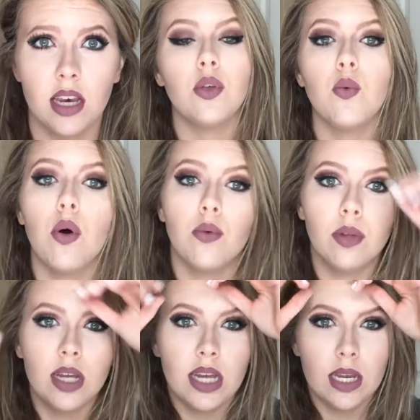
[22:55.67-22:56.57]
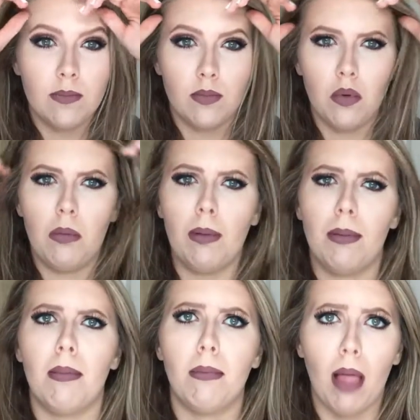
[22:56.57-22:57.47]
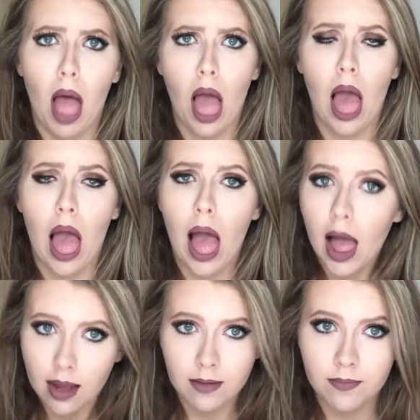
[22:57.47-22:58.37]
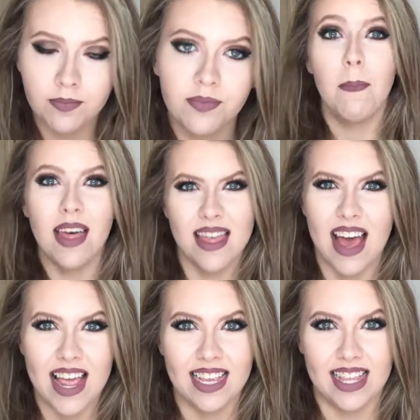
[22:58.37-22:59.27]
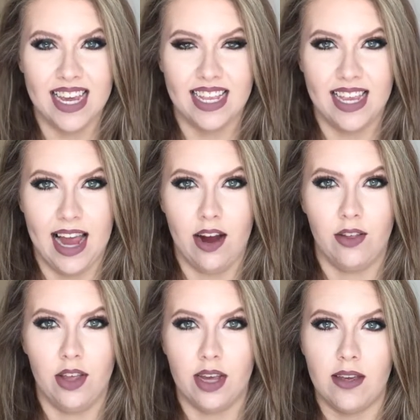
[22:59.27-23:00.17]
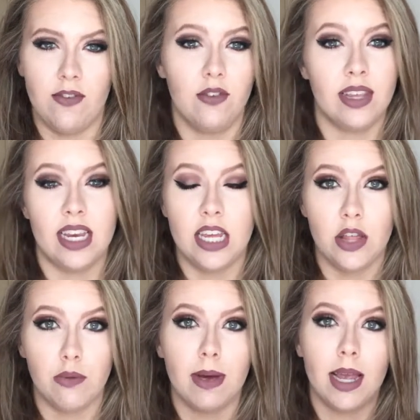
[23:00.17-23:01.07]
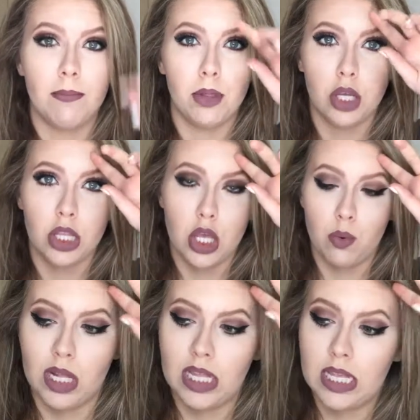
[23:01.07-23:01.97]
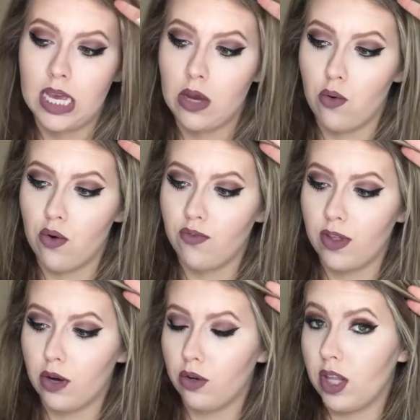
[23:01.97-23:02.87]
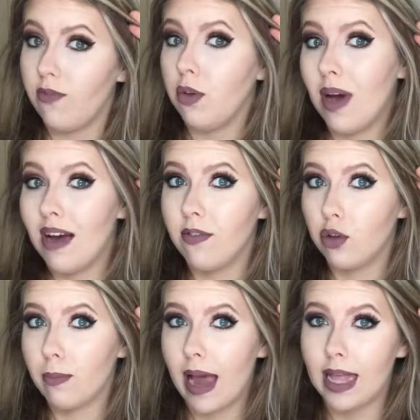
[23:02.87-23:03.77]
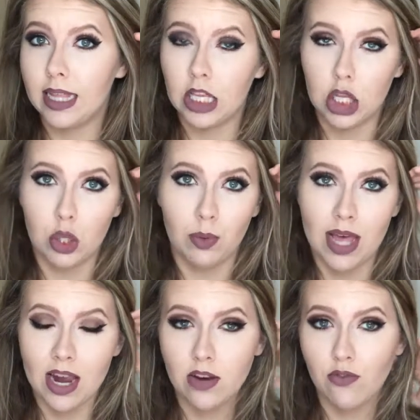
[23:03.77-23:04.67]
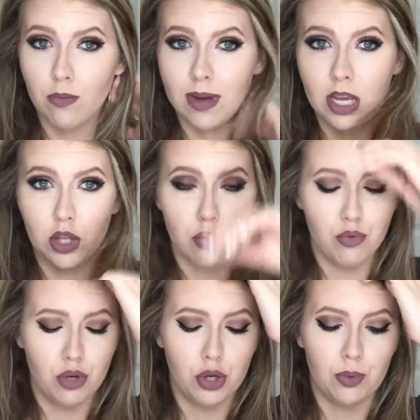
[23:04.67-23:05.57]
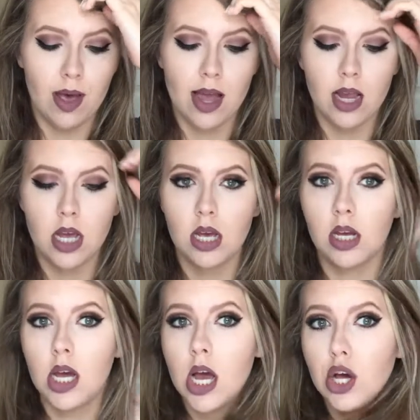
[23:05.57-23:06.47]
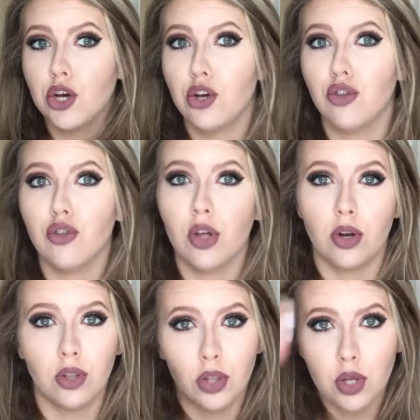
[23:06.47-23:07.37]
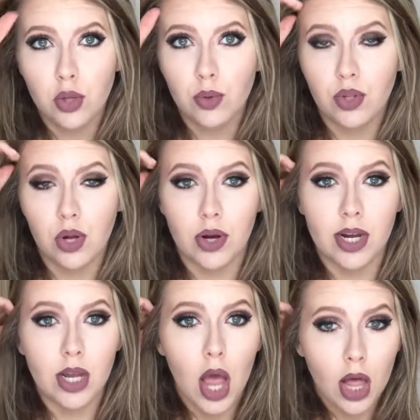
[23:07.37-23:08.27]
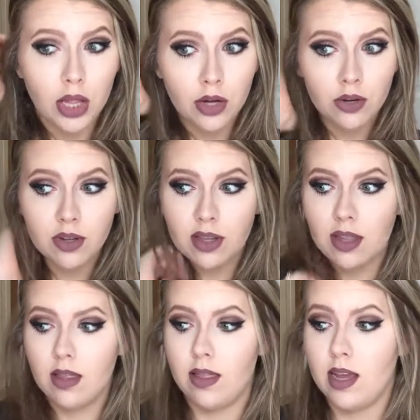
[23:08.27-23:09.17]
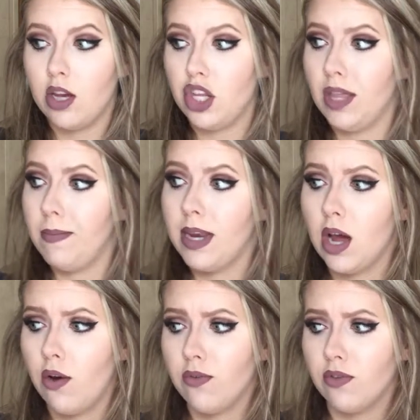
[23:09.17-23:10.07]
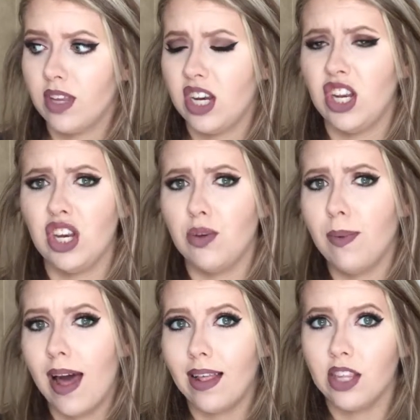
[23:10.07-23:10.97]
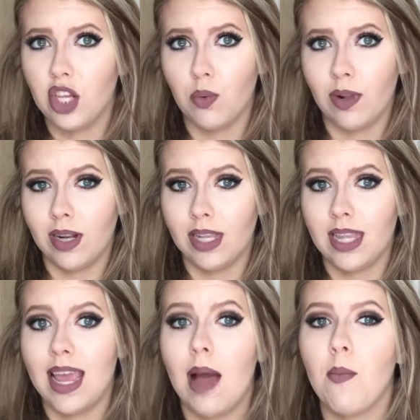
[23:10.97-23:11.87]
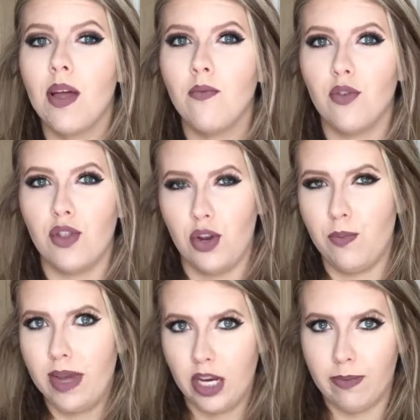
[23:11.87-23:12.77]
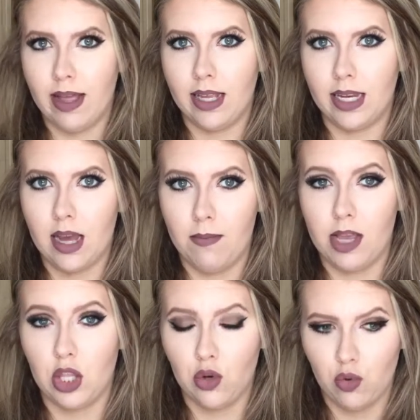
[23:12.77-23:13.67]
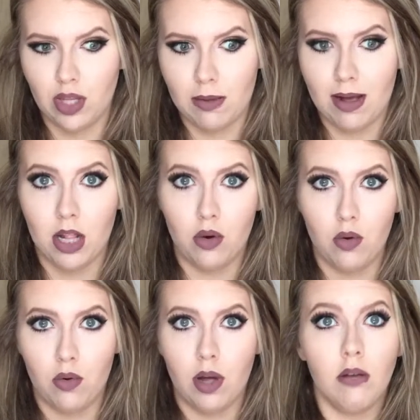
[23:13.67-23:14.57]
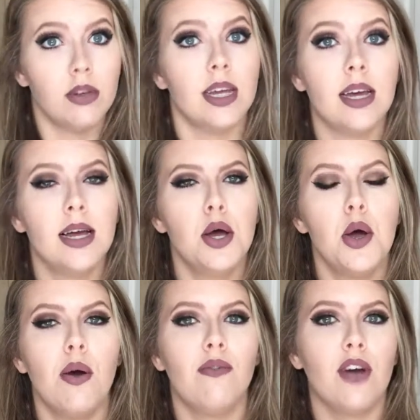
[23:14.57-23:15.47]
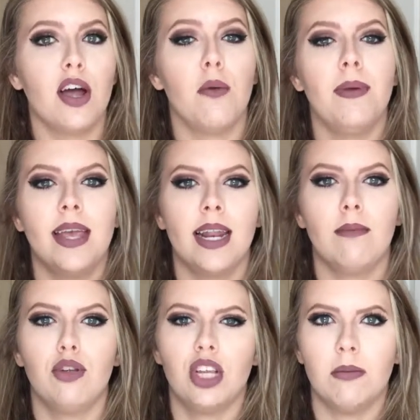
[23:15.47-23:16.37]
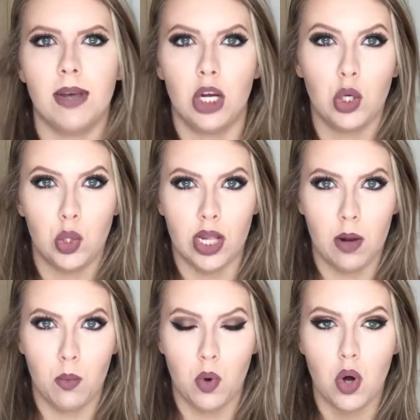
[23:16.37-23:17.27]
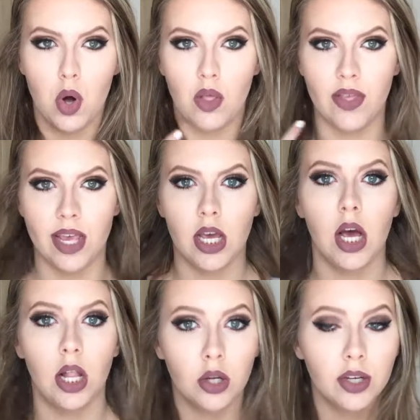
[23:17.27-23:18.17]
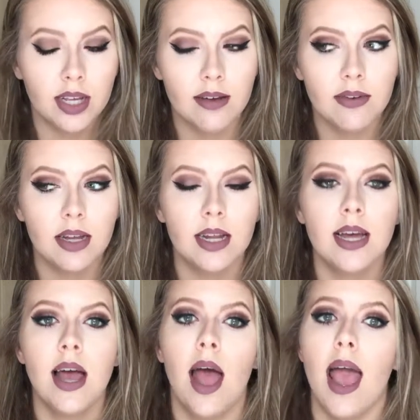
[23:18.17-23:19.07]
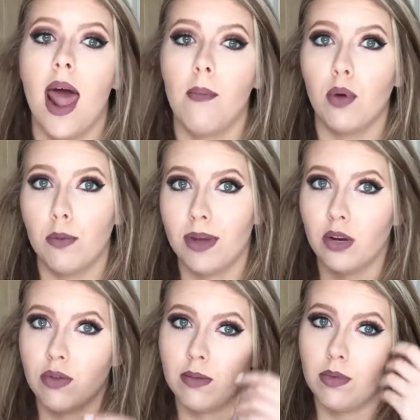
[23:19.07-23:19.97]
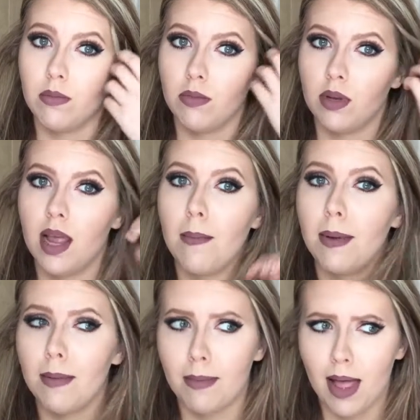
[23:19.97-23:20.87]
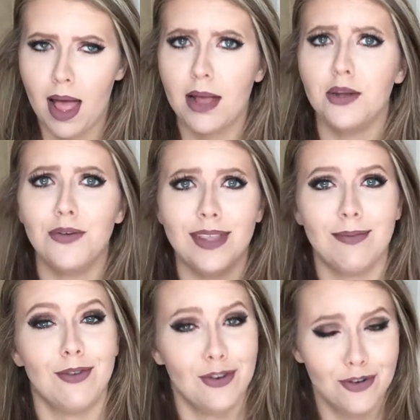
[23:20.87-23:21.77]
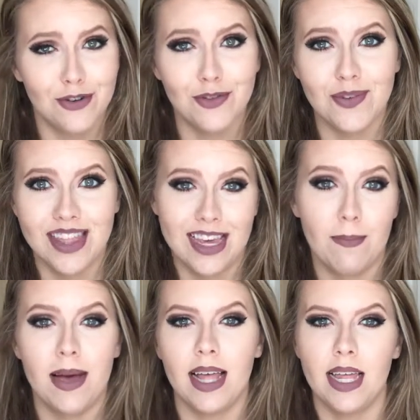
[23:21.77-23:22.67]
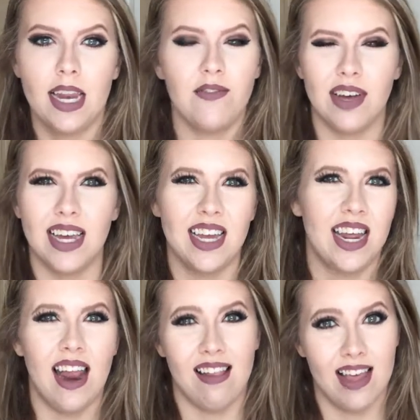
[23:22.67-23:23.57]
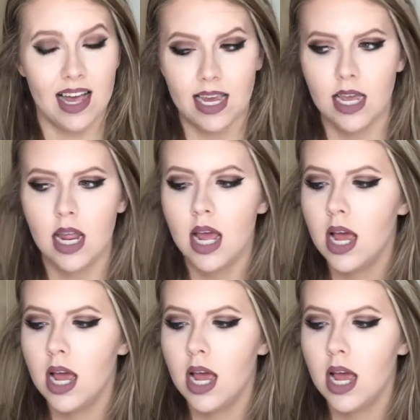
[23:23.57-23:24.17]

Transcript: If you want any blah blah blah blah blah. But that is the entire look. If there's any other makeup looks that to see, or if you have those palettes and you would like for me to do like certain looks with certain colors, then just let me know if there's any new palettes that you want to see. I'm waiting for the new peach palette to come in stores at my local Ulta before I go pick it up, just to make sure that I want all the colors of it. And I'm going to be doing some tutorials with that palette if I get it and I like it.